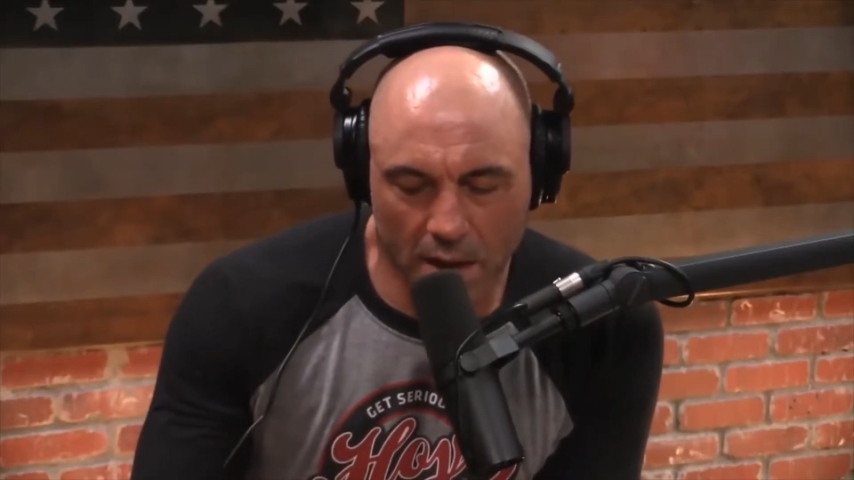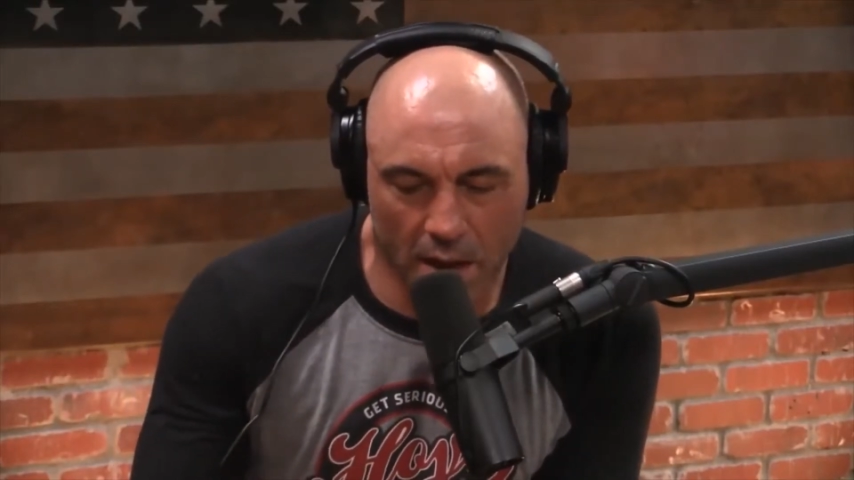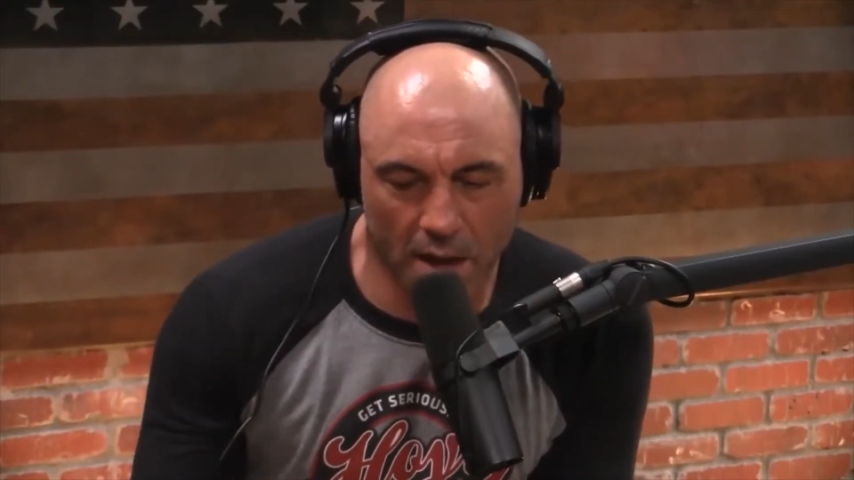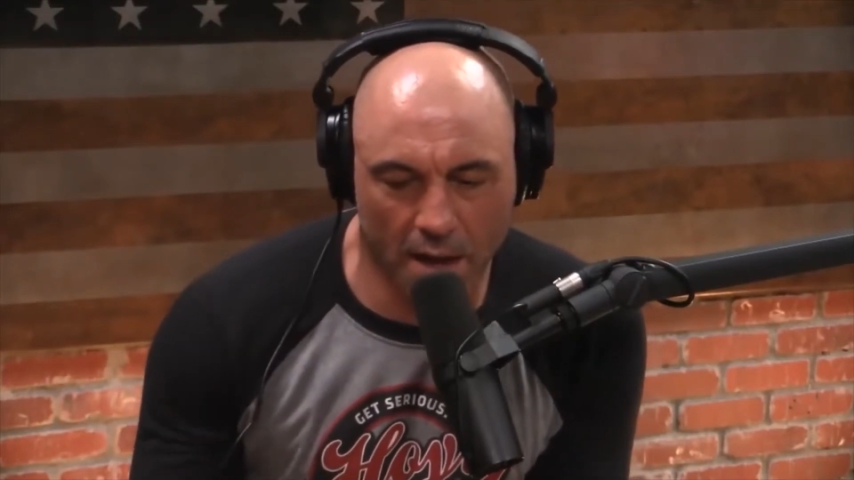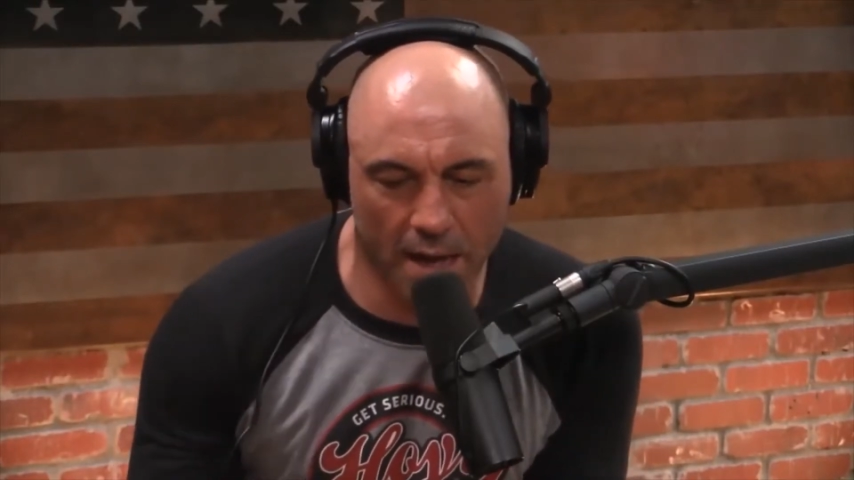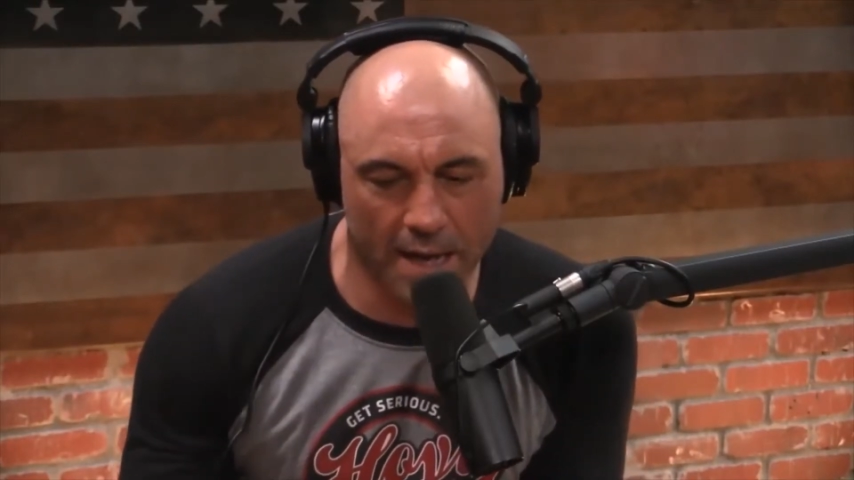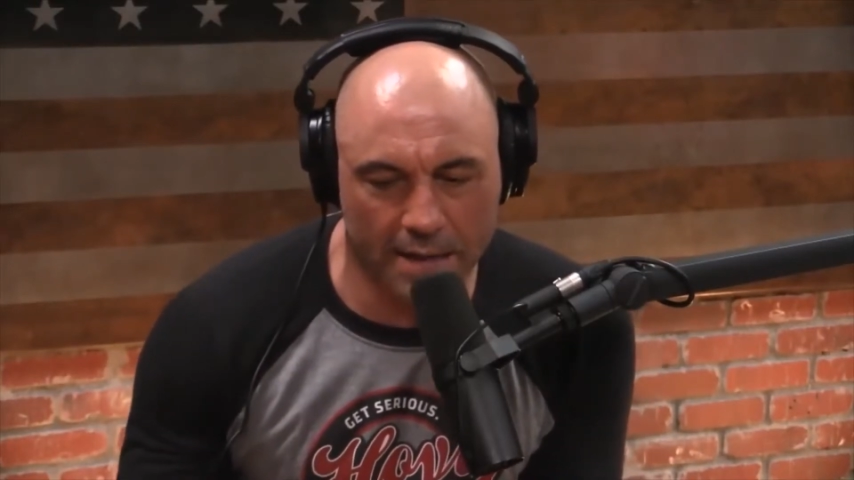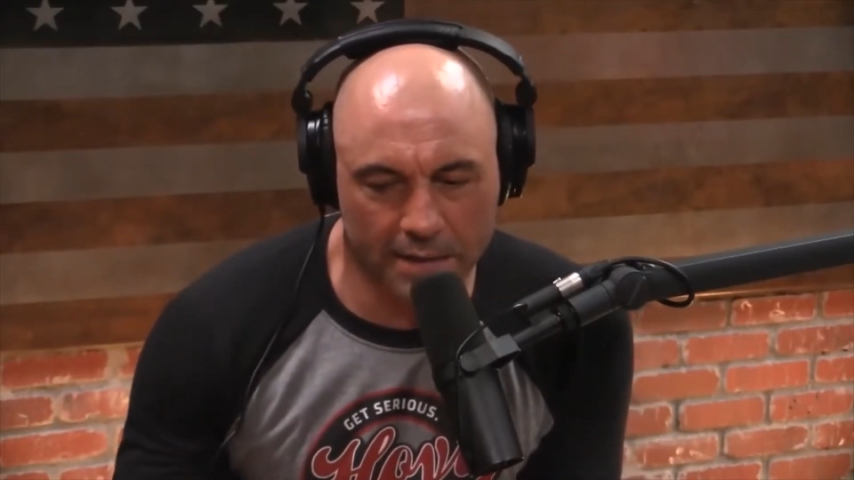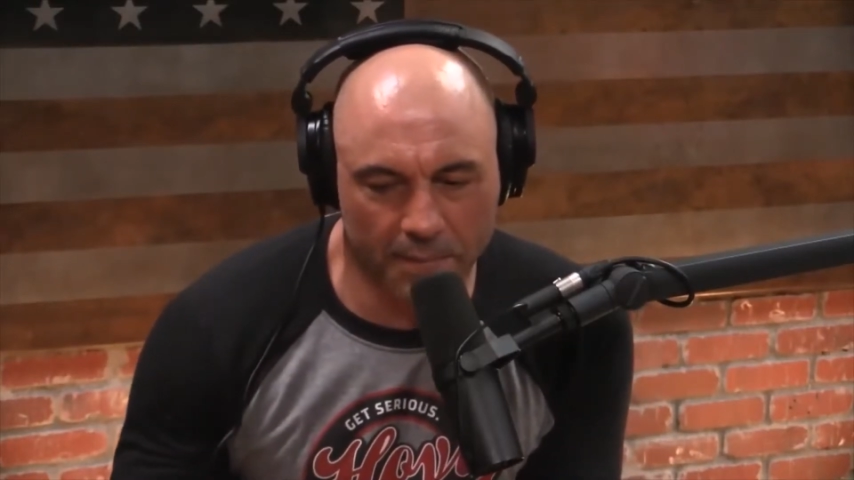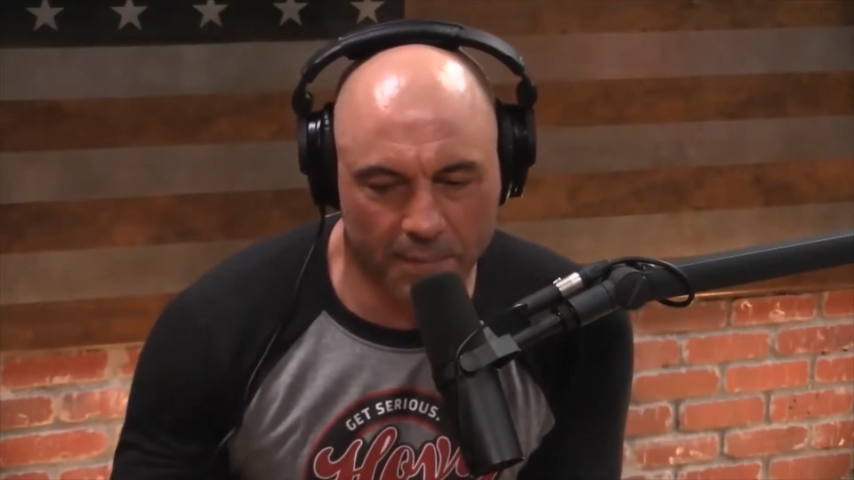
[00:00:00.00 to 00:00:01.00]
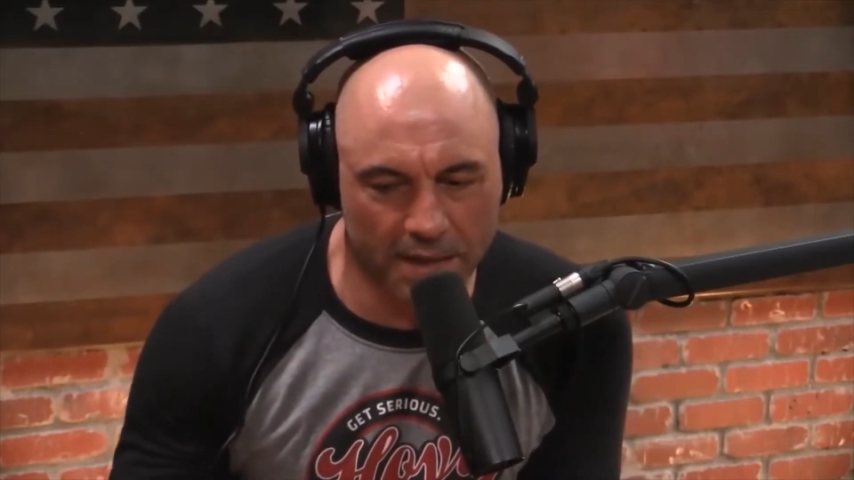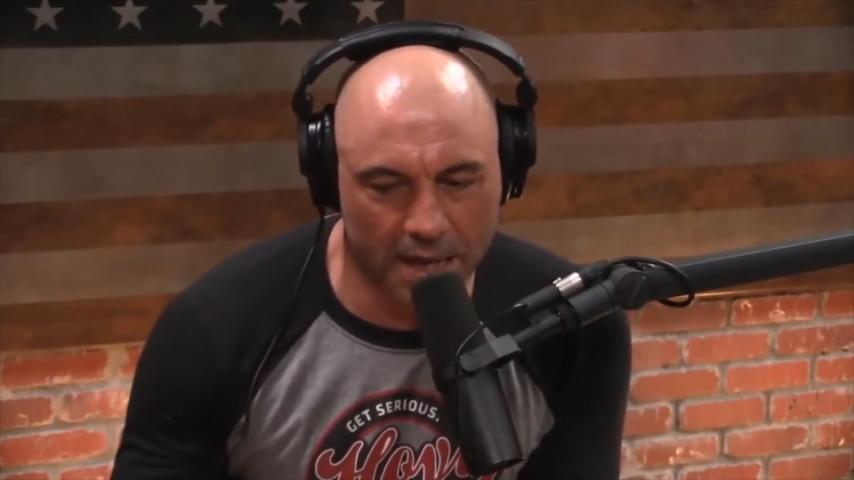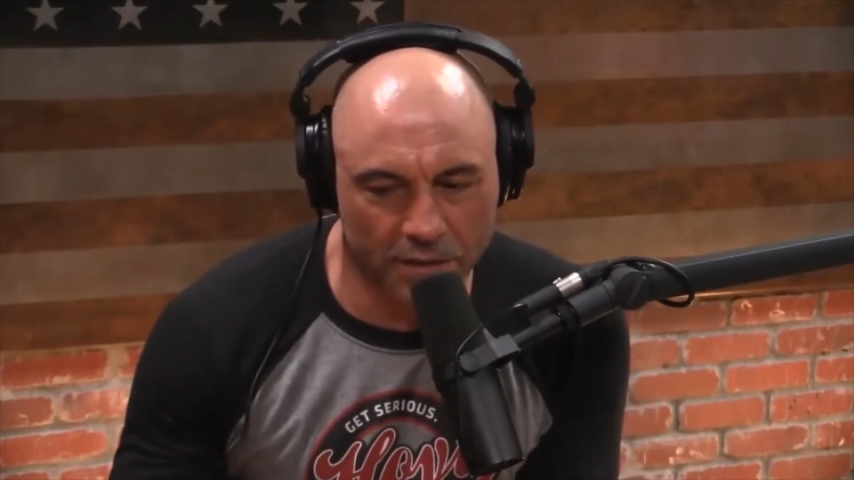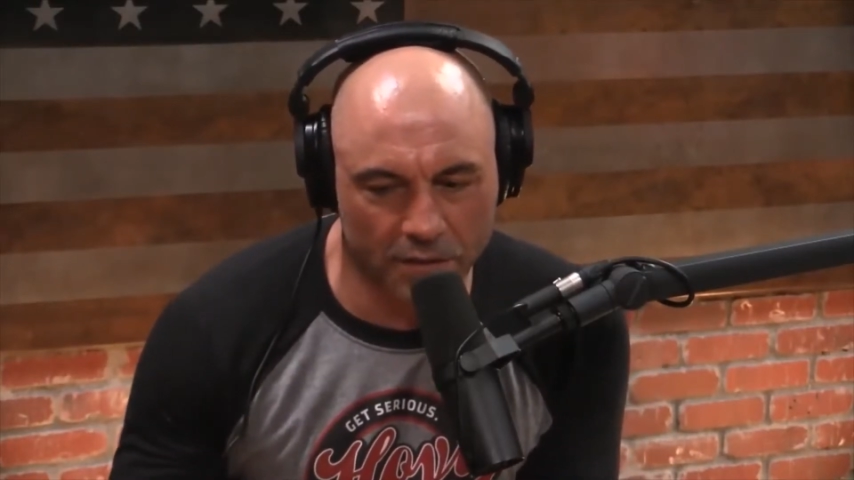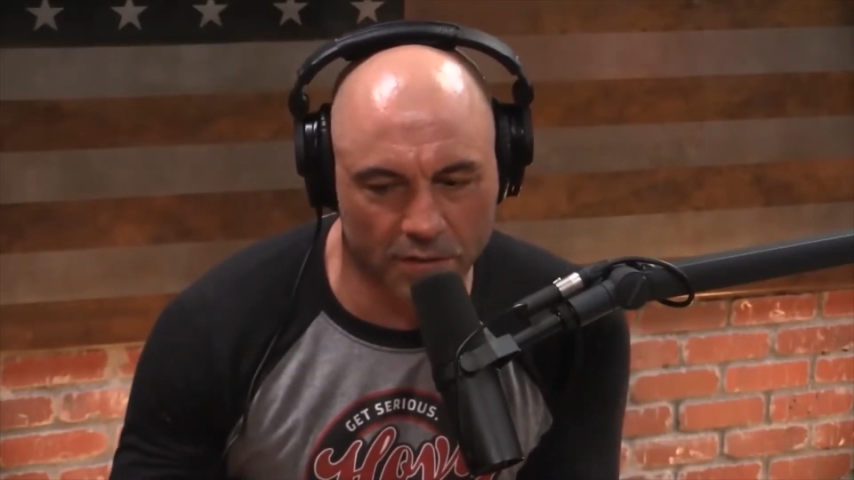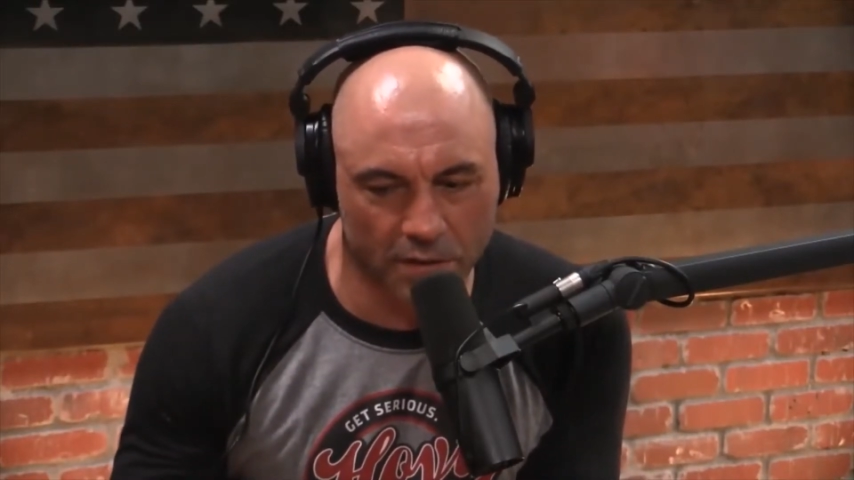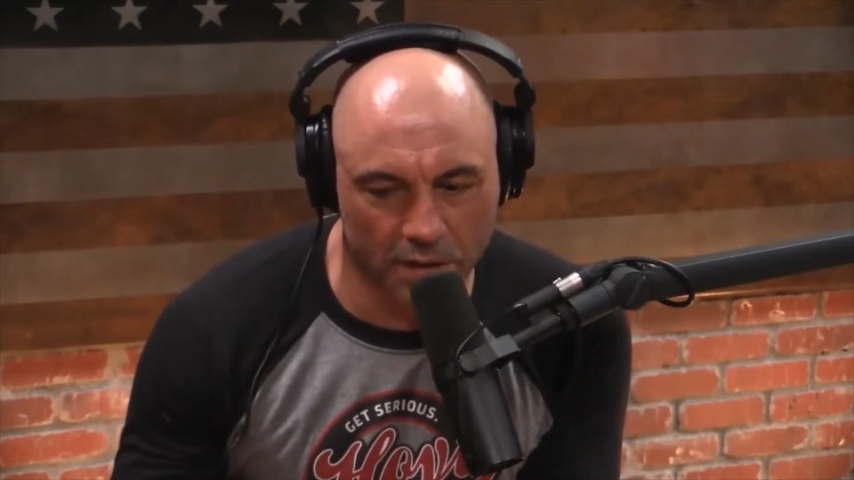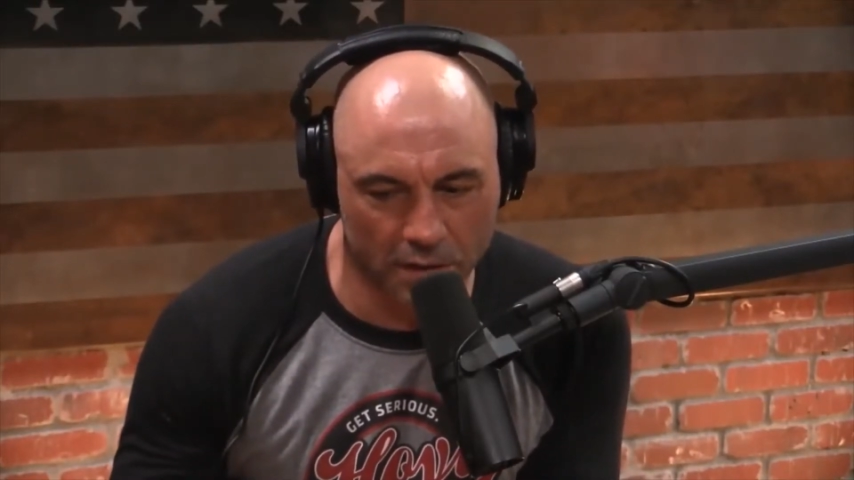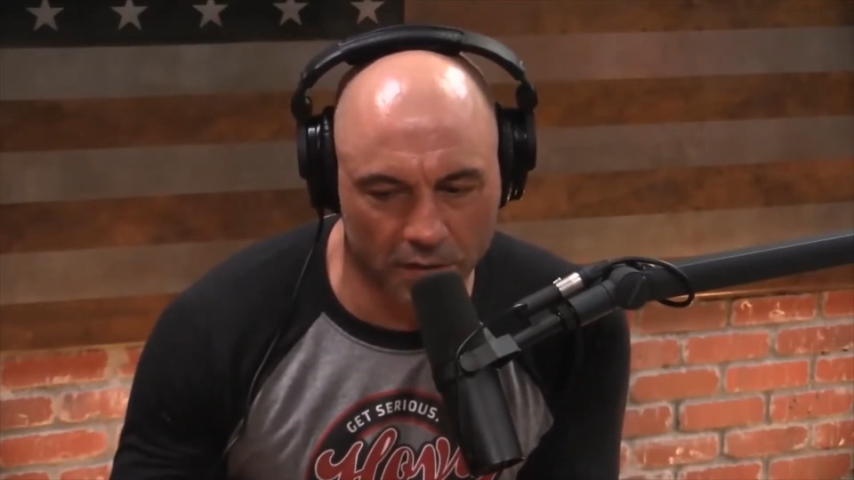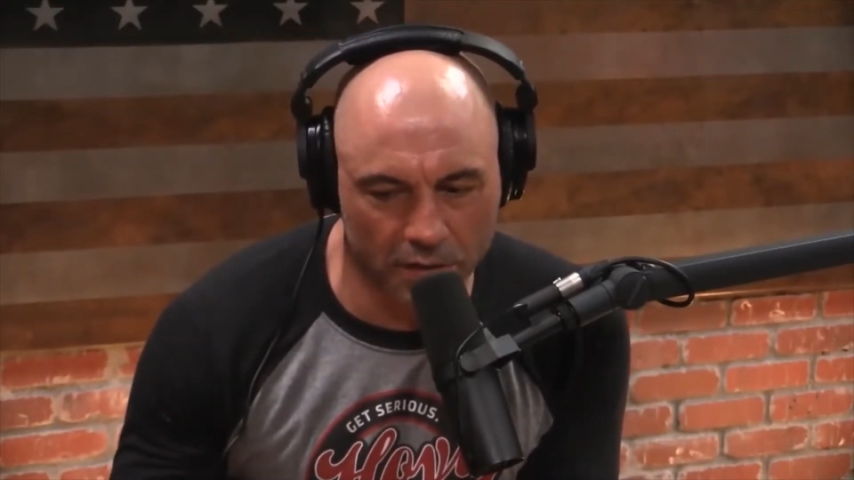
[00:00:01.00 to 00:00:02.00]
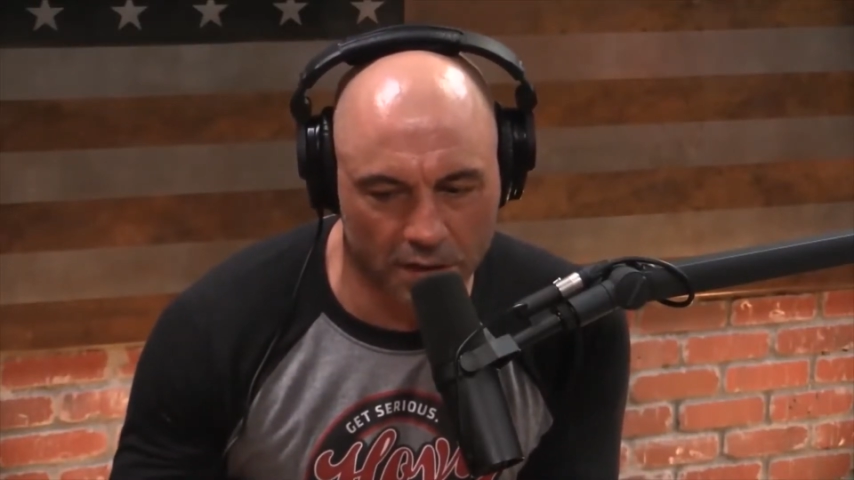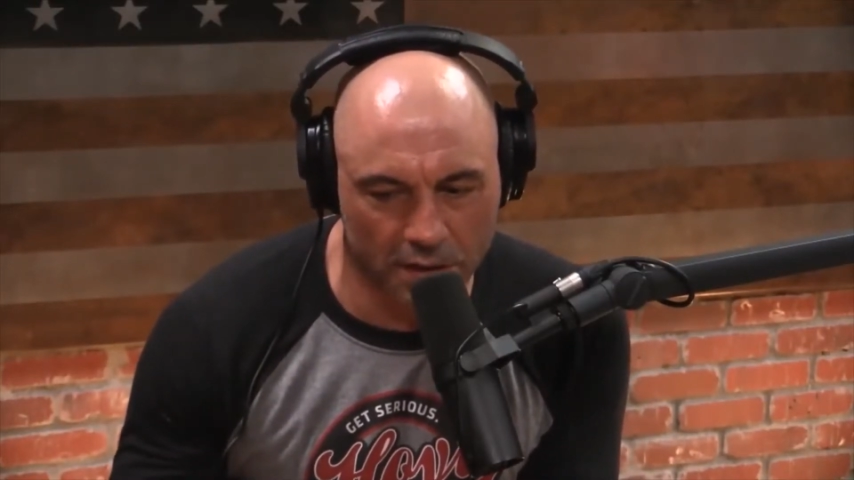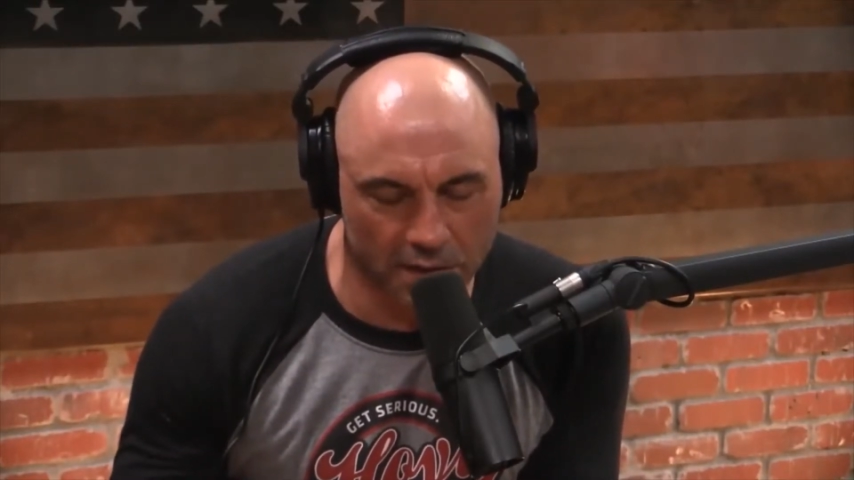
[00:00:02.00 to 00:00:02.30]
as a potential solution